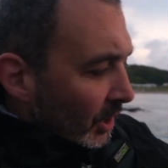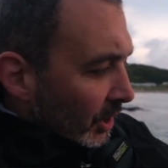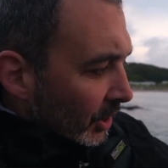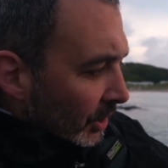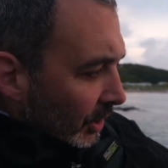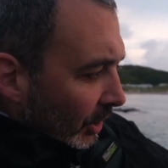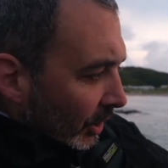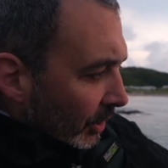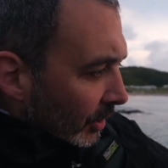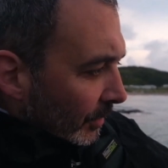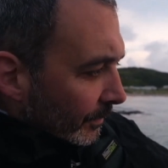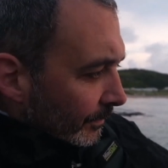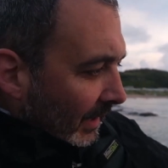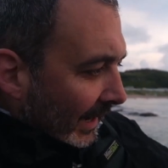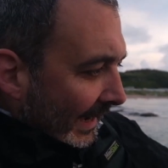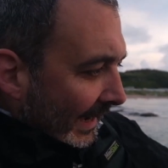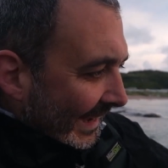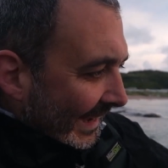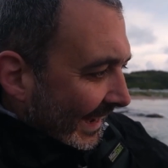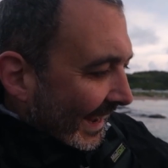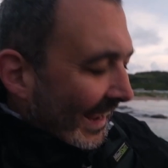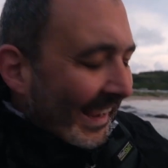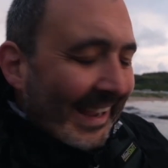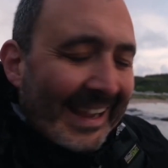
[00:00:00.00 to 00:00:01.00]
Now I
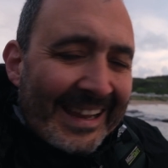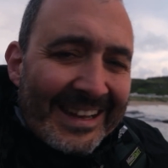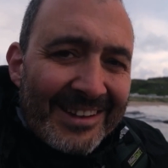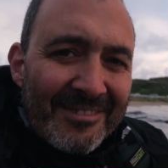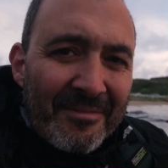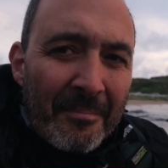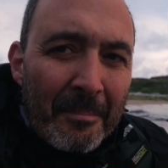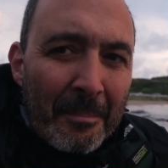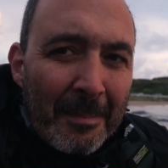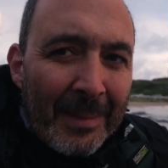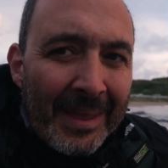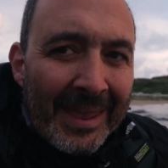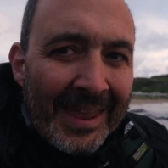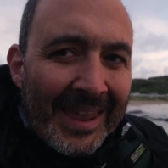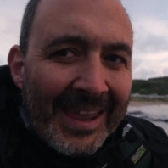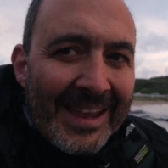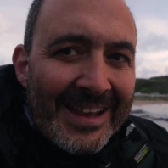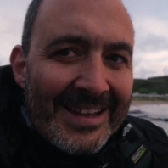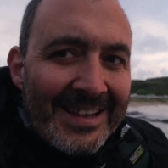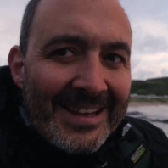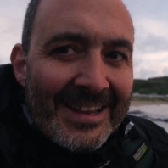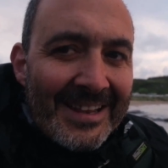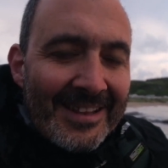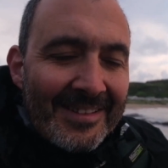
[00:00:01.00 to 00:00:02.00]
kind of may
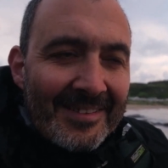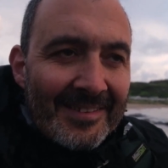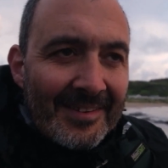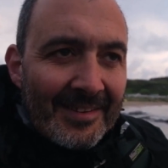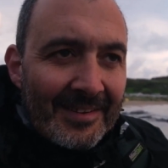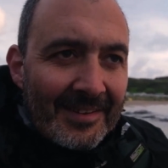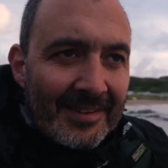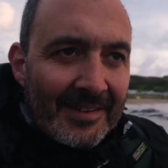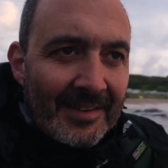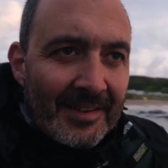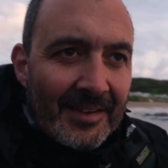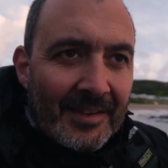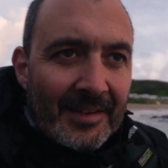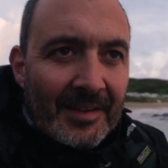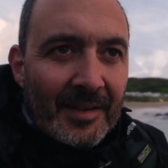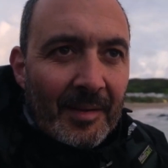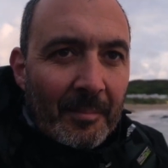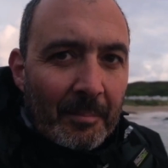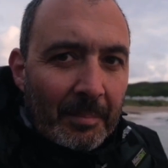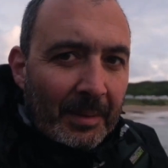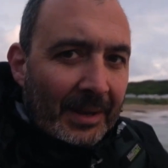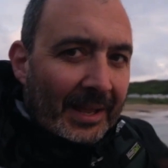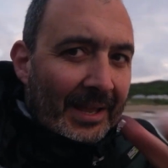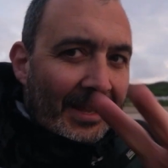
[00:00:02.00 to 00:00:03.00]
need to
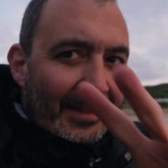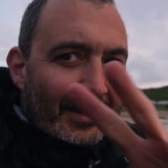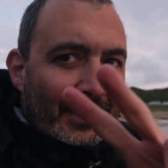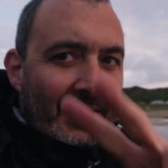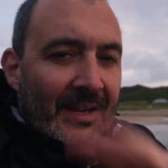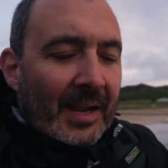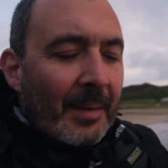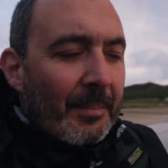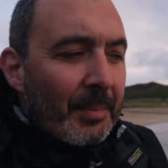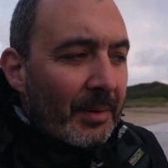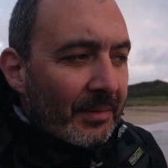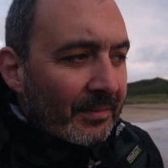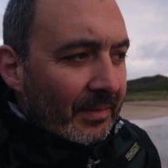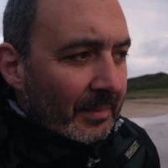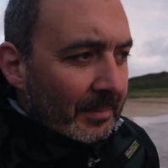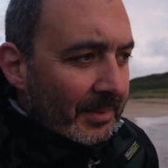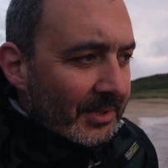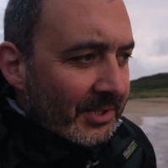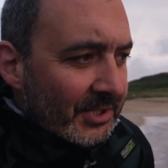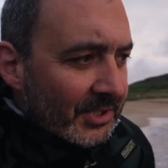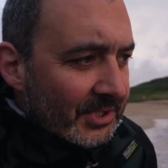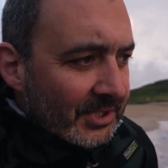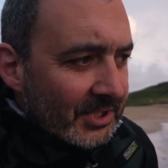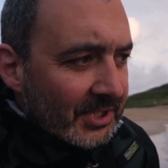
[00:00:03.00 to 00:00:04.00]
blend a couple of
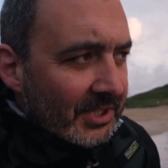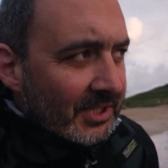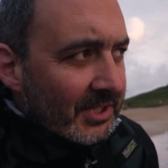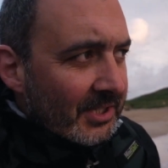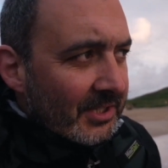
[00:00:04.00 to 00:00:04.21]
images.